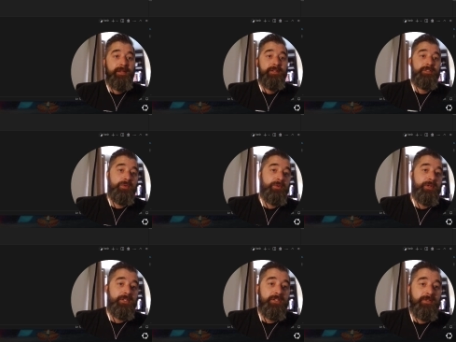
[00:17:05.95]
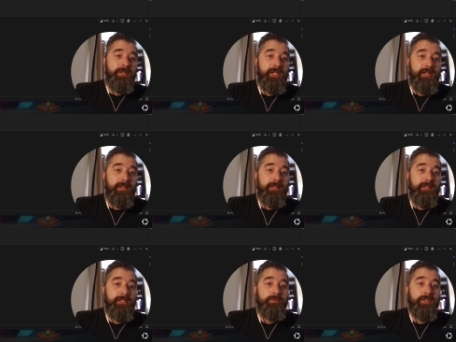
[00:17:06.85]
So what we're going to do here
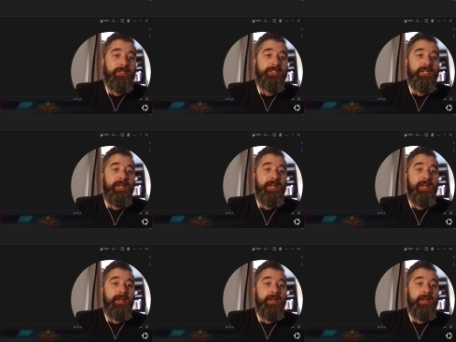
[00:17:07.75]
is we're going to say